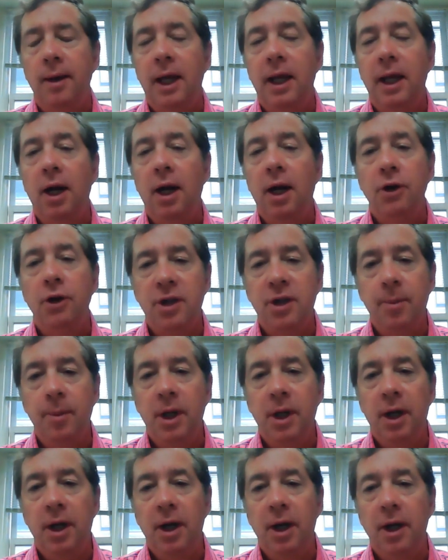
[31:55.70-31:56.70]
in our
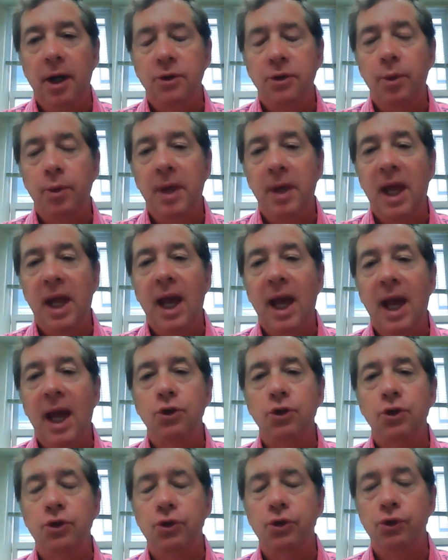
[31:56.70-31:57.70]
seminaries, we began
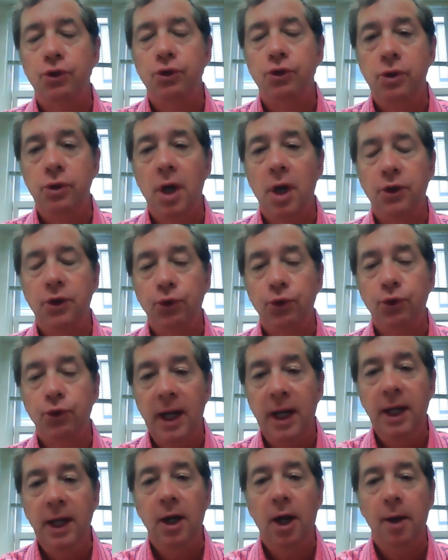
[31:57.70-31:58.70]

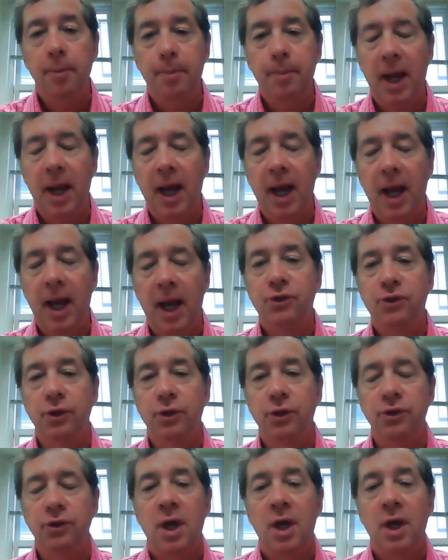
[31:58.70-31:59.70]
training our
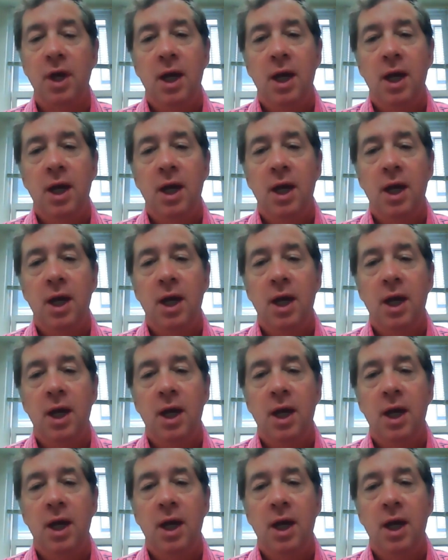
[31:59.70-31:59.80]
pastors